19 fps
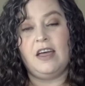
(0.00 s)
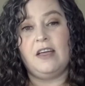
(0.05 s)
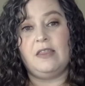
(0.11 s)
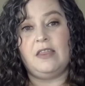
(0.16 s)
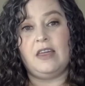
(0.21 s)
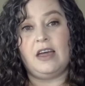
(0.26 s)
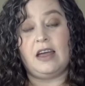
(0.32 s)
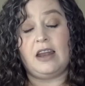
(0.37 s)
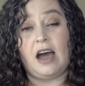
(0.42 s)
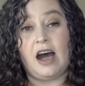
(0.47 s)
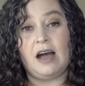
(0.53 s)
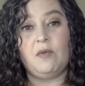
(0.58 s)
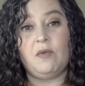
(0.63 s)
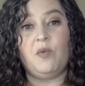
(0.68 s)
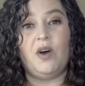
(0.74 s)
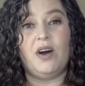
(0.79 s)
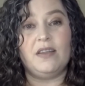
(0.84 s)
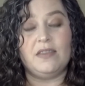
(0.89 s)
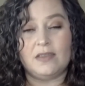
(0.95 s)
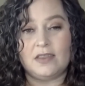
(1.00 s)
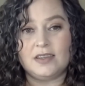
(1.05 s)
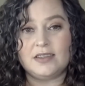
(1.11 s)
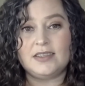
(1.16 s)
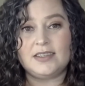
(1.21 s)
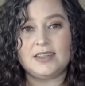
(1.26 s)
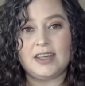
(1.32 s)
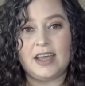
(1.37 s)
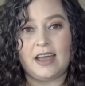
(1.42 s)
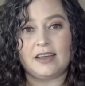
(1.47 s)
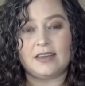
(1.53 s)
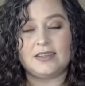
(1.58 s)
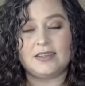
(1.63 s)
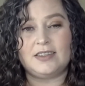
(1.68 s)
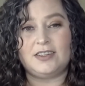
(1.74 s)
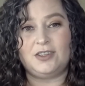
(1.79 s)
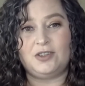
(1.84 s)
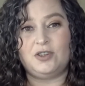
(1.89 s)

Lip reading: that I want this text